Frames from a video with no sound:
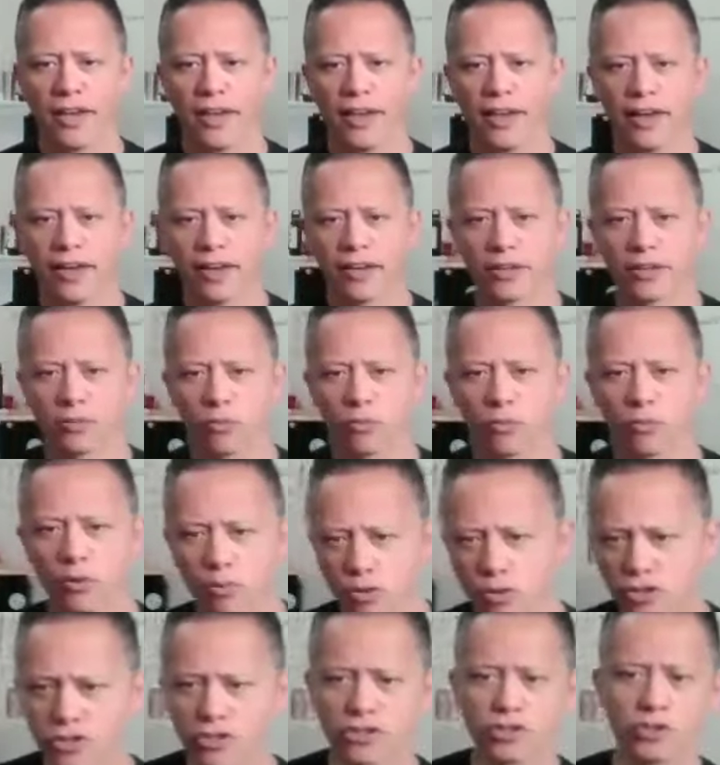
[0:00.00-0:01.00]
And when
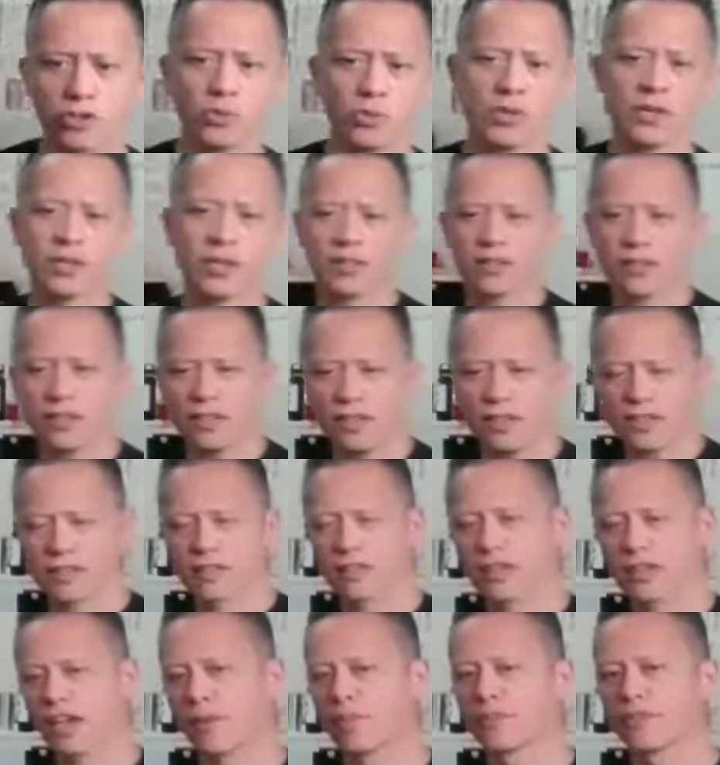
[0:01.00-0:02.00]
we're doing these
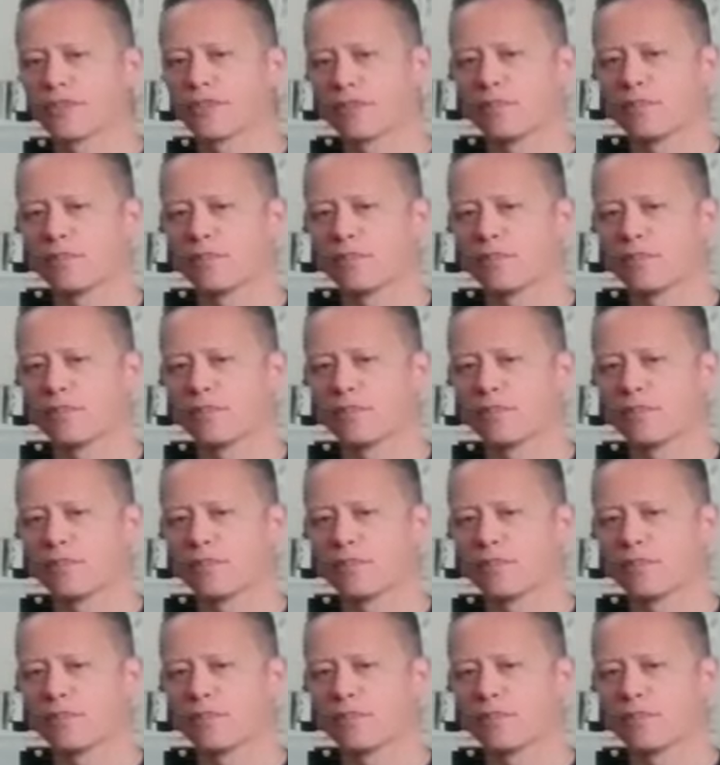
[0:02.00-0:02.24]
types of